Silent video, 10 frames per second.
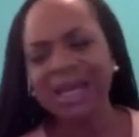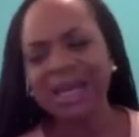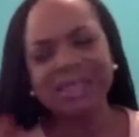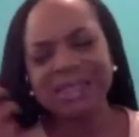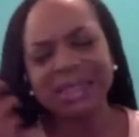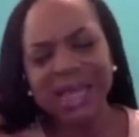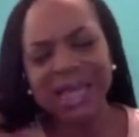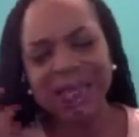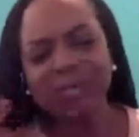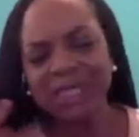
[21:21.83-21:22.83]
and it
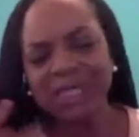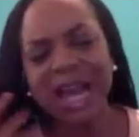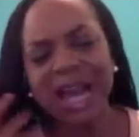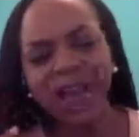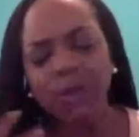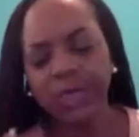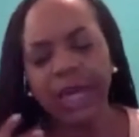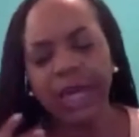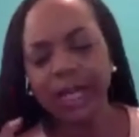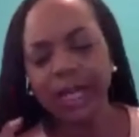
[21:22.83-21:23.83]
seems like you
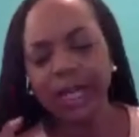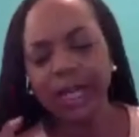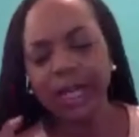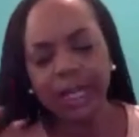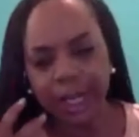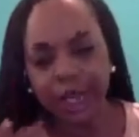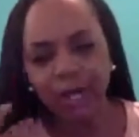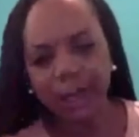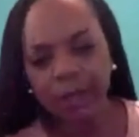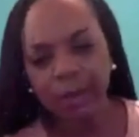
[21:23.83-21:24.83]
can't hear
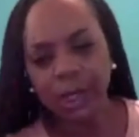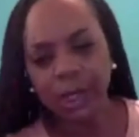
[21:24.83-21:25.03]
Him,